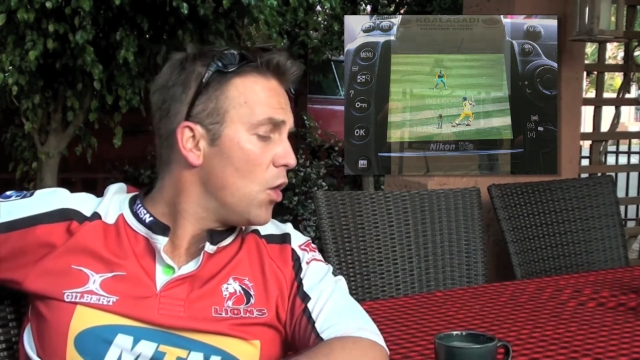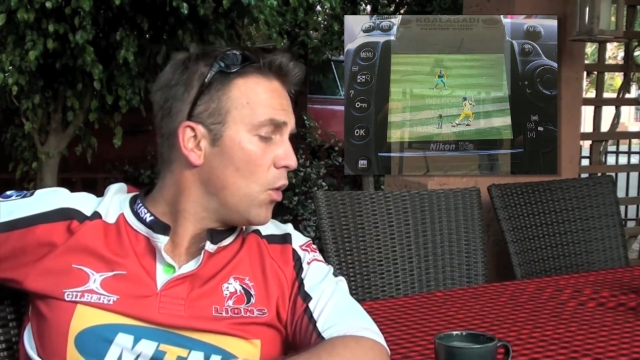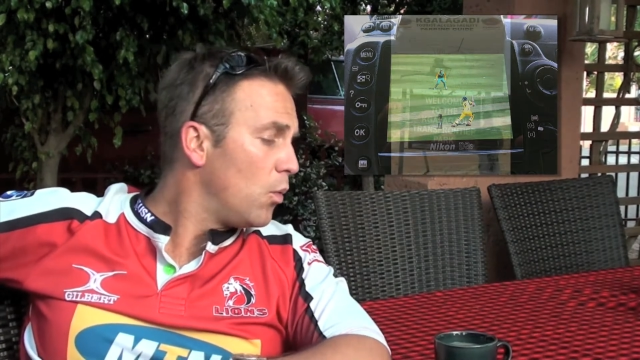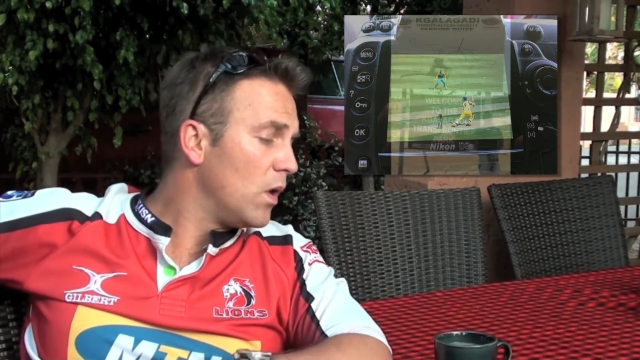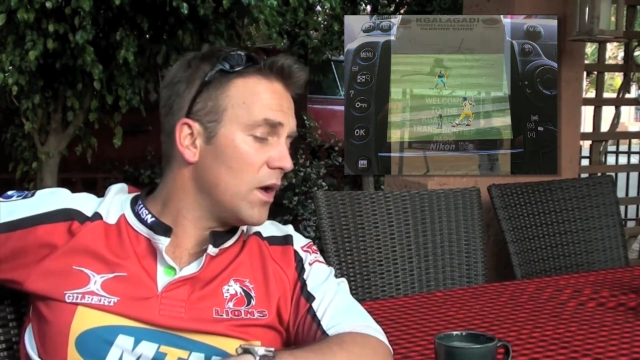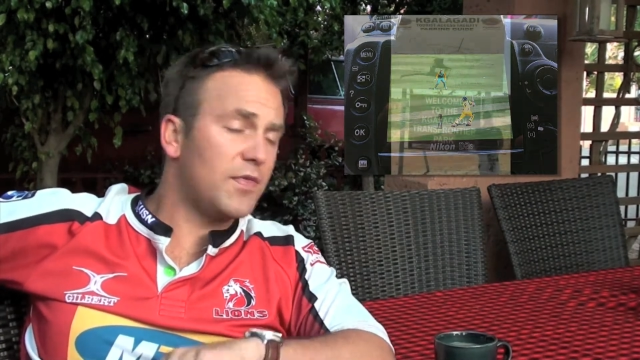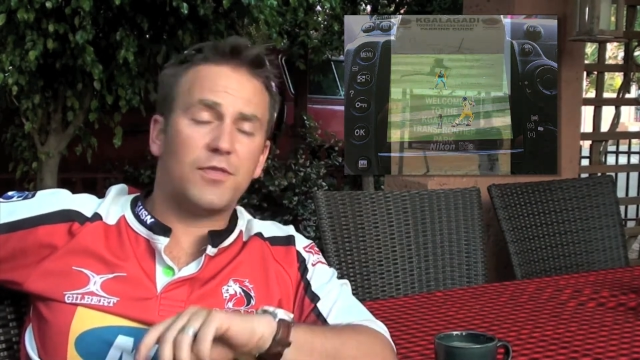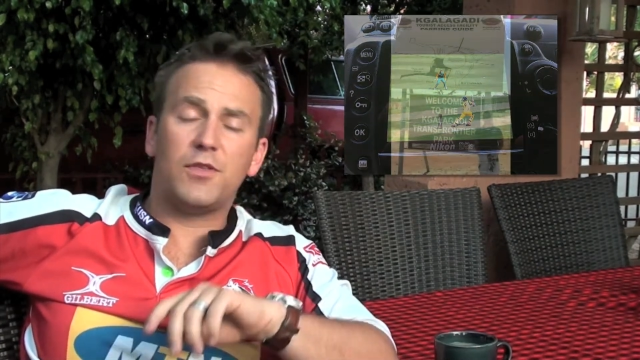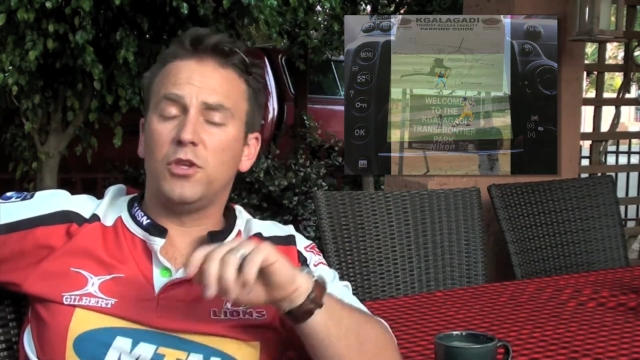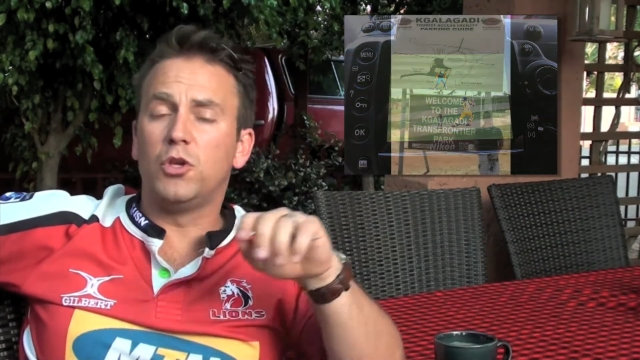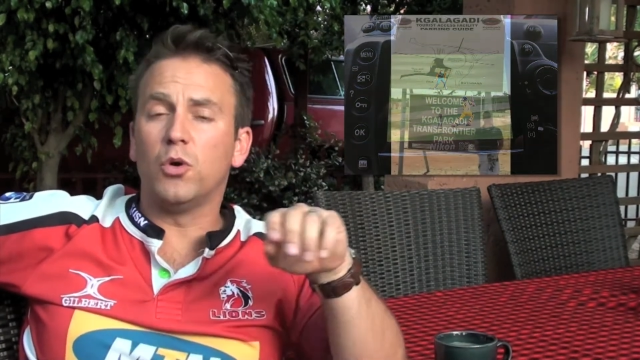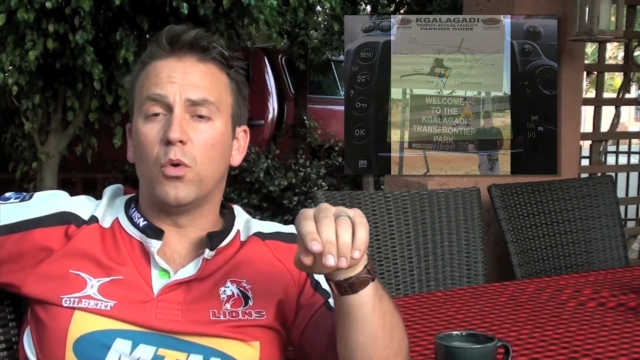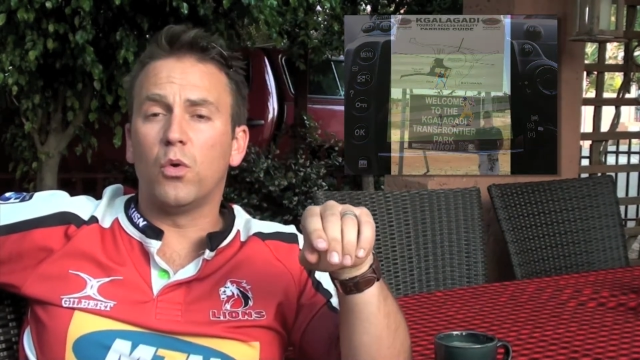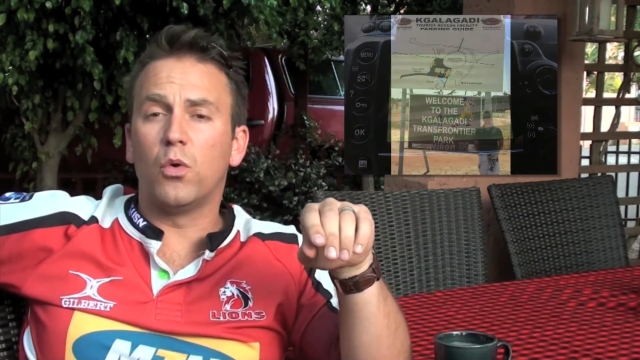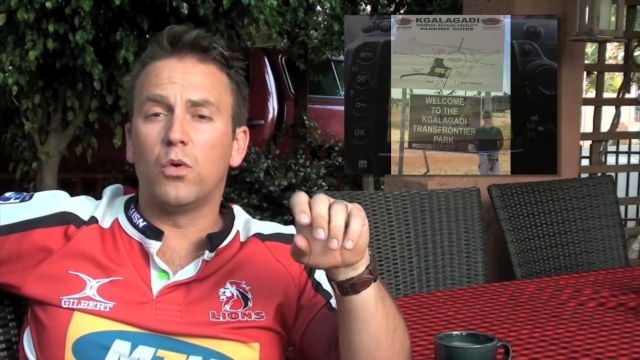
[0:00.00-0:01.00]
with
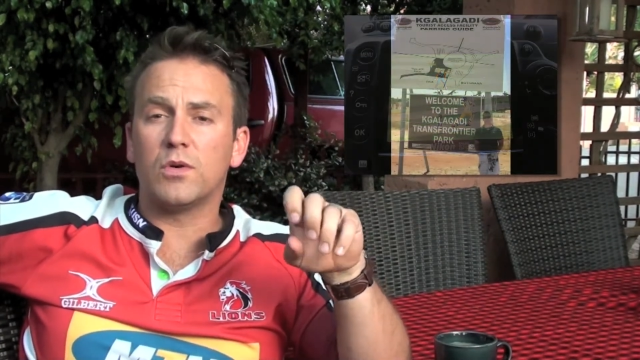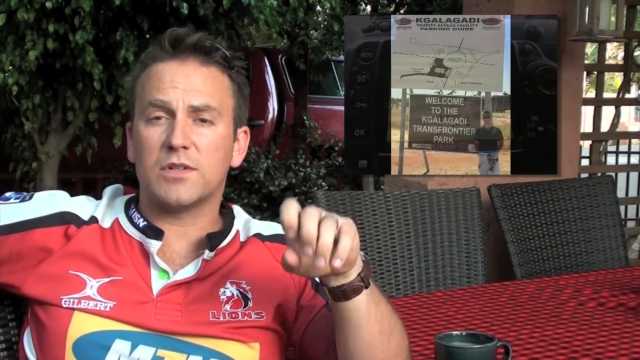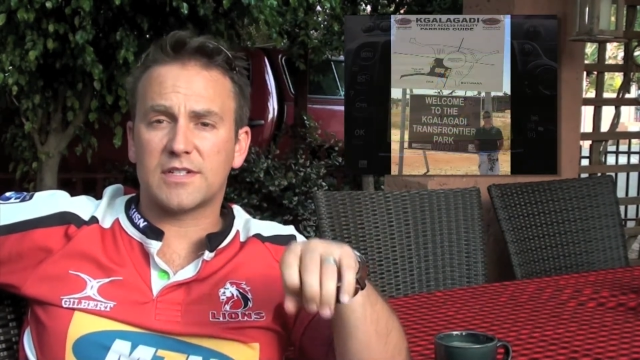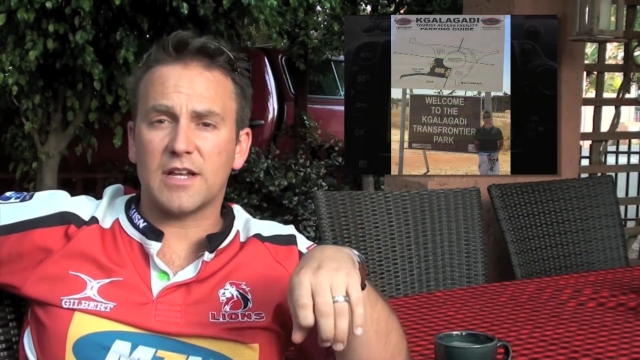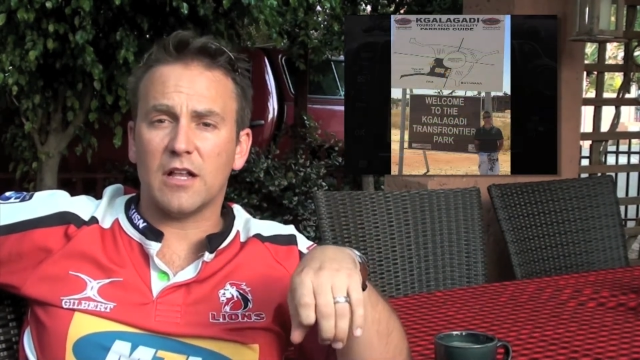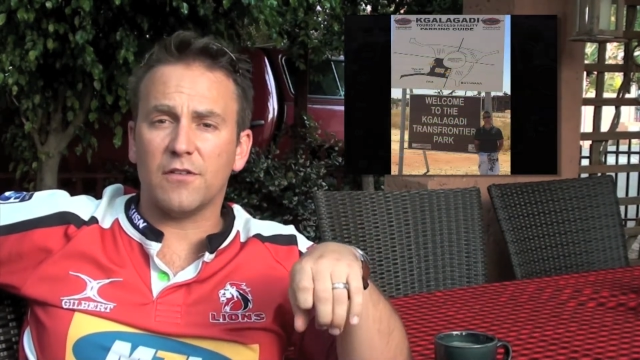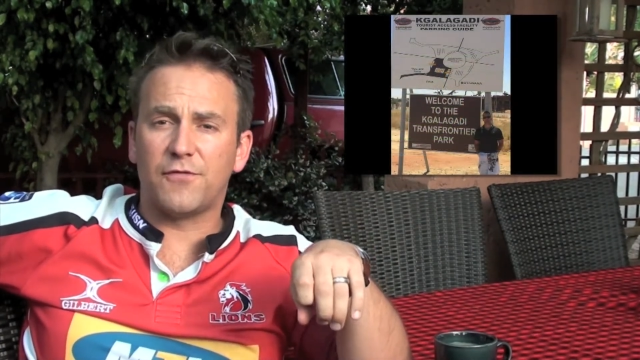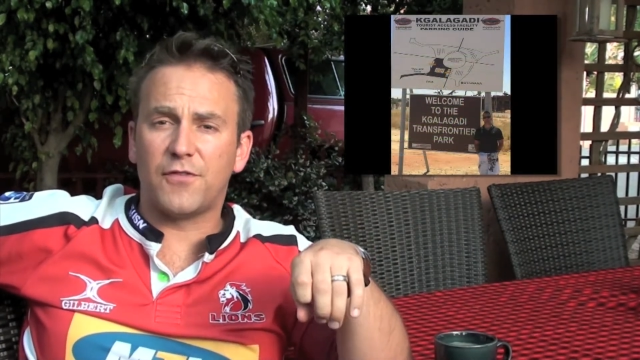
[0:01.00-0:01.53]
your cell